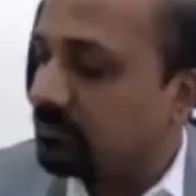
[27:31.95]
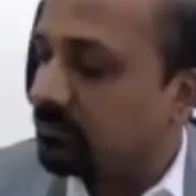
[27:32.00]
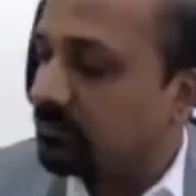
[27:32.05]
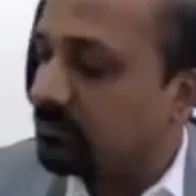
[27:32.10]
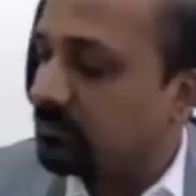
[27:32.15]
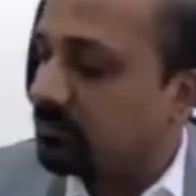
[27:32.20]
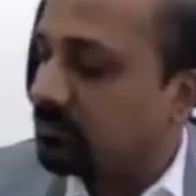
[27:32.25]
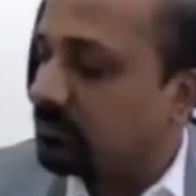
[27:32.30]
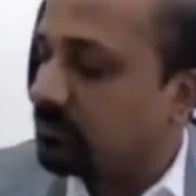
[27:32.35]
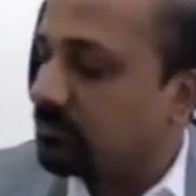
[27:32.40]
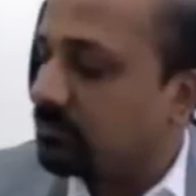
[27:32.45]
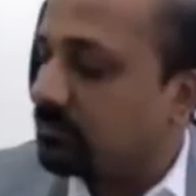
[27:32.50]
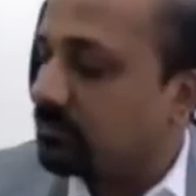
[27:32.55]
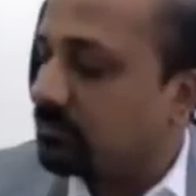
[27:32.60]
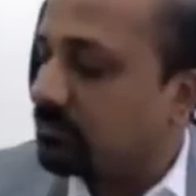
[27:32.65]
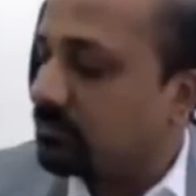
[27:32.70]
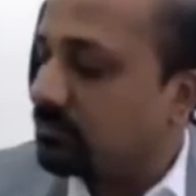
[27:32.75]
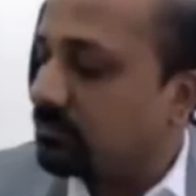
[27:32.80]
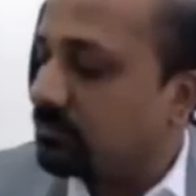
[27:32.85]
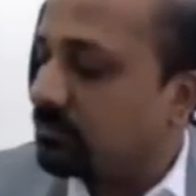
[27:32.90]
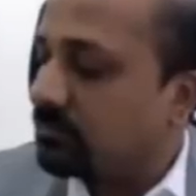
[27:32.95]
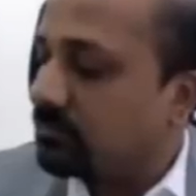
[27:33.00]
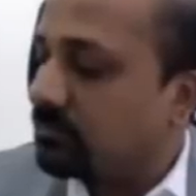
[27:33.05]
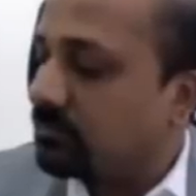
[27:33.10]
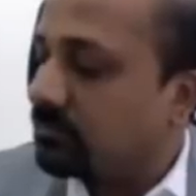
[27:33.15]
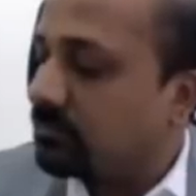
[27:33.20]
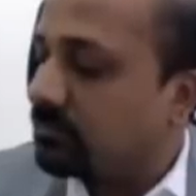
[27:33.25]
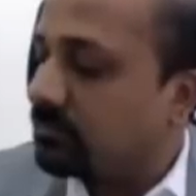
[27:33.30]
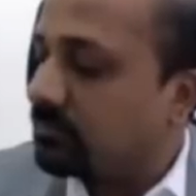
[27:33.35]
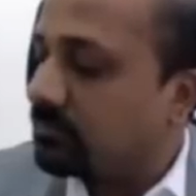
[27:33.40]

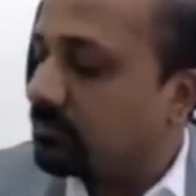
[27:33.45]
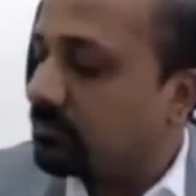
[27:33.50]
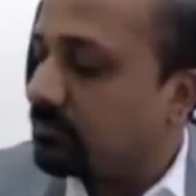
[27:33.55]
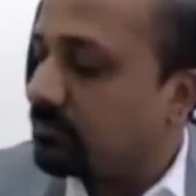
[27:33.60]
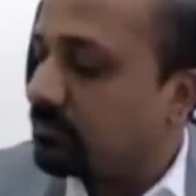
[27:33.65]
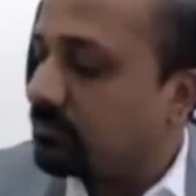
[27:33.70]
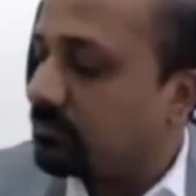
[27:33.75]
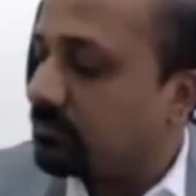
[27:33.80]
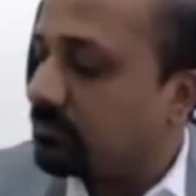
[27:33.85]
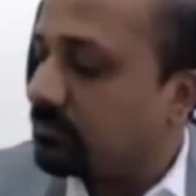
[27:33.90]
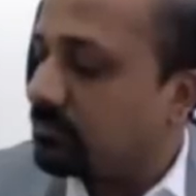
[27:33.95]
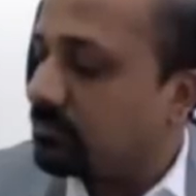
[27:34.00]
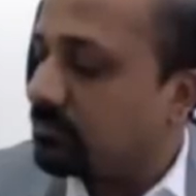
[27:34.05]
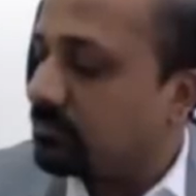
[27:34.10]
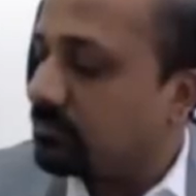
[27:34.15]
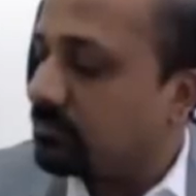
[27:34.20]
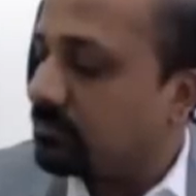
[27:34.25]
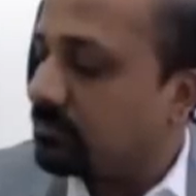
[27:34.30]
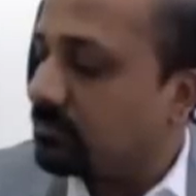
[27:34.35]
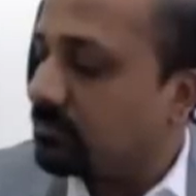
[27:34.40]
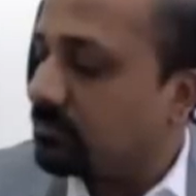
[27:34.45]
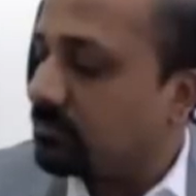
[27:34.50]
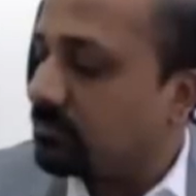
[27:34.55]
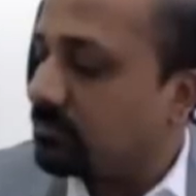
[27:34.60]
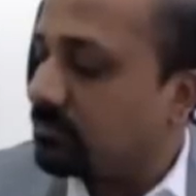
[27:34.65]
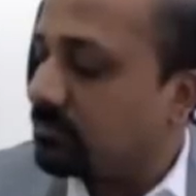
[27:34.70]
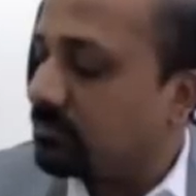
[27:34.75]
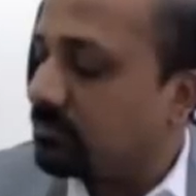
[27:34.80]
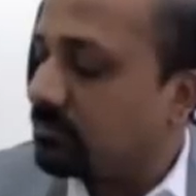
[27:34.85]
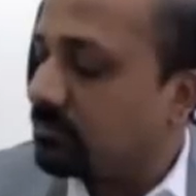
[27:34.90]

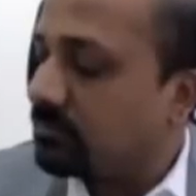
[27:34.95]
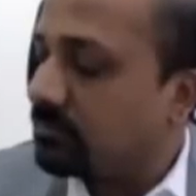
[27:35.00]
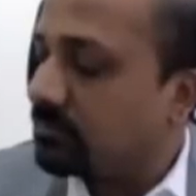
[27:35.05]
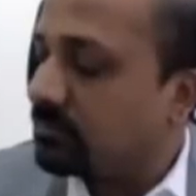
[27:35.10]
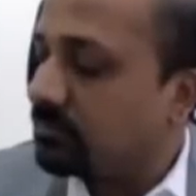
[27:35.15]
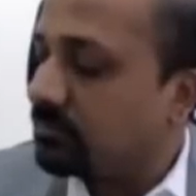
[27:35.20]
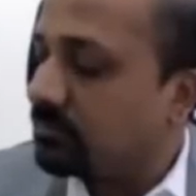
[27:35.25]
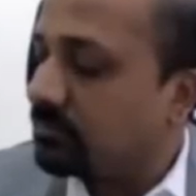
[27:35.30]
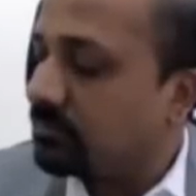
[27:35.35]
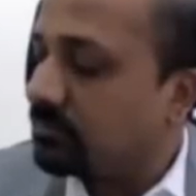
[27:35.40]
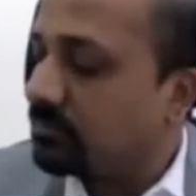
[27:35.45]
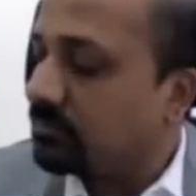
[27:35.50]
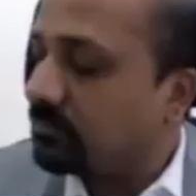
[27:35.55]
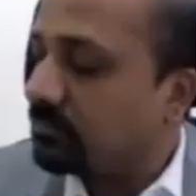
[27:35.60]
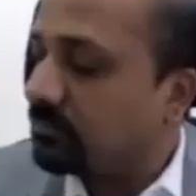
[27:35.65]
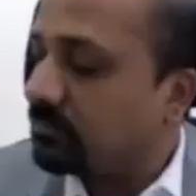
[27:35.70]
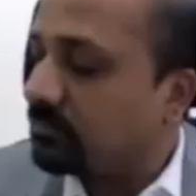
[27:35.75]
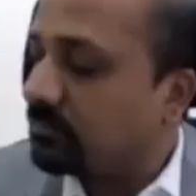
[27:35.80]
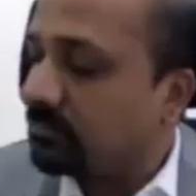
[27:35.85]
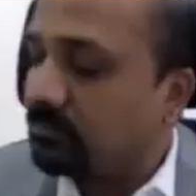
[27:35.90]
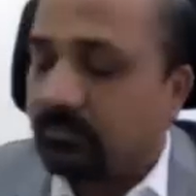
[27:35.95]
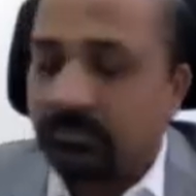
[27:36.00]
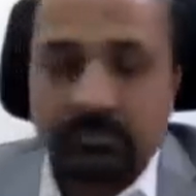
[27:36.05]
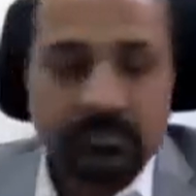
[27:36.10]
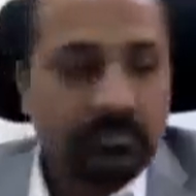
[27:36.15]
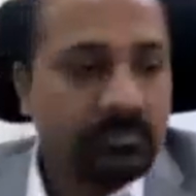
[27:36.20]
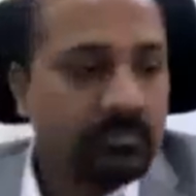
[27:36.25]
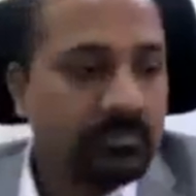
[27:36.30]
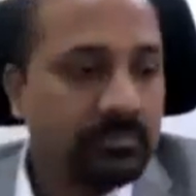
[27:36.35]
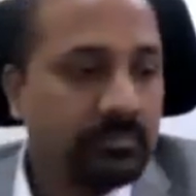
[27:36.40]

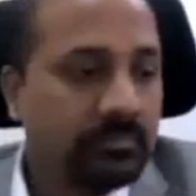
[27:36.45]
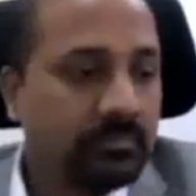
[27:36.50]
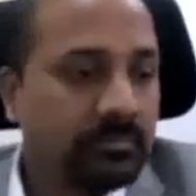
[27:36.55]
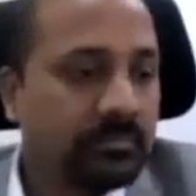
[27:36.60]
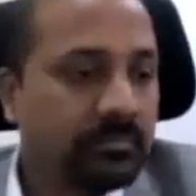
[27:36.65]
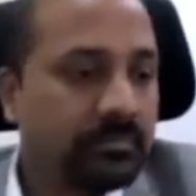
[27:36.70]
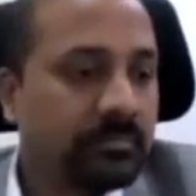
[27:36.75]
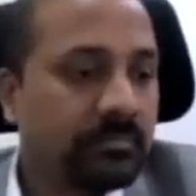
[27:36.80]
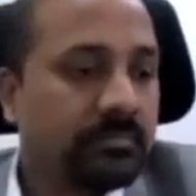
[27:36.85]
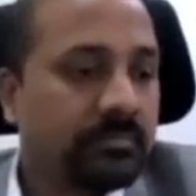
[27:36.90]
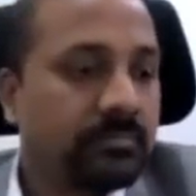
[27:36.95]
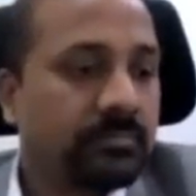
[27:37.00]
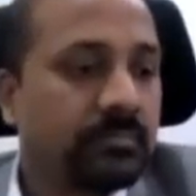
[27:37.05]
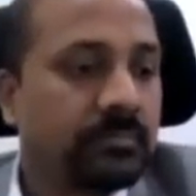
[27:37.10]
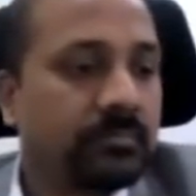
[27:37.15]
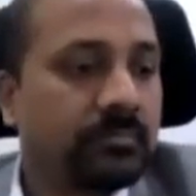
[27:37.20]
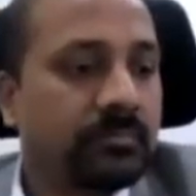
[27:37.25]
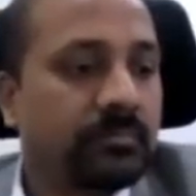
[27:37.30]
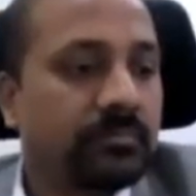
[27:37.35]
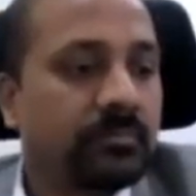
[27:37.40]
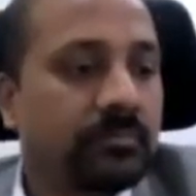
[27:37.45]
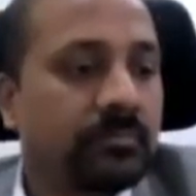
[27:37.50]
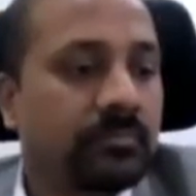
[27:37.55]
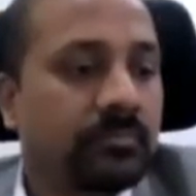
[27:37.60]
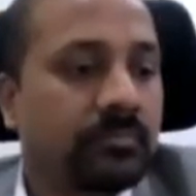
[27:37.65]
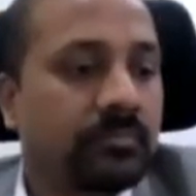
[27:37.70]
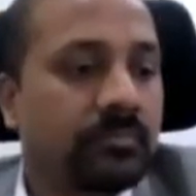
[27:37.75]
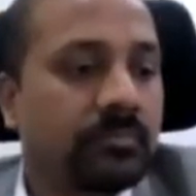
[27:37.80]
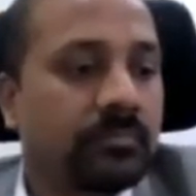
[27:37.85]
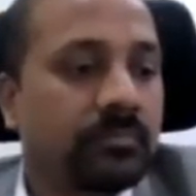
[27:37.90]

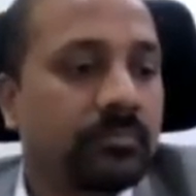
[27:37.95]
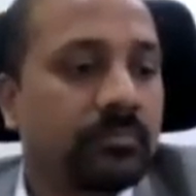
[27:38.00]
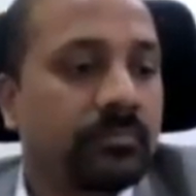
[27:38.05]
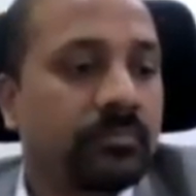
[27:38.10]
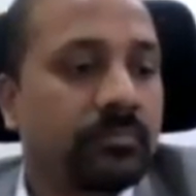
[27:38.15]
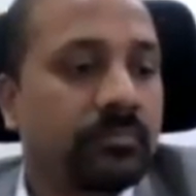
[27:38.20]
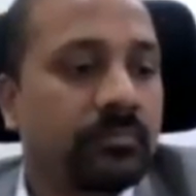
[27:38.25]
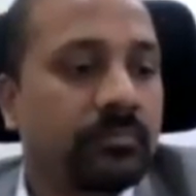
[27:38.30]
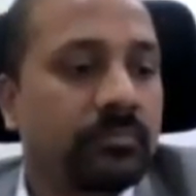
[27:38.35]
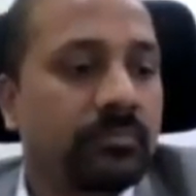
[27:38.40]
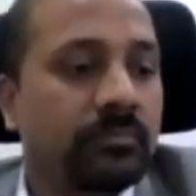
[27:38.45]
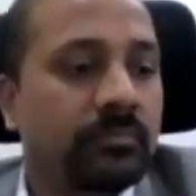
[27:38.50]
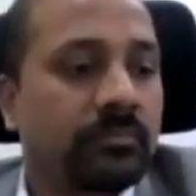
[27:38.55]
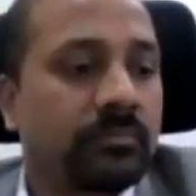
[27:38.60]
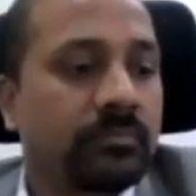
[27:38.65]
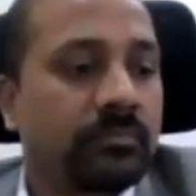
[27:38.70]
The person shown says nothing.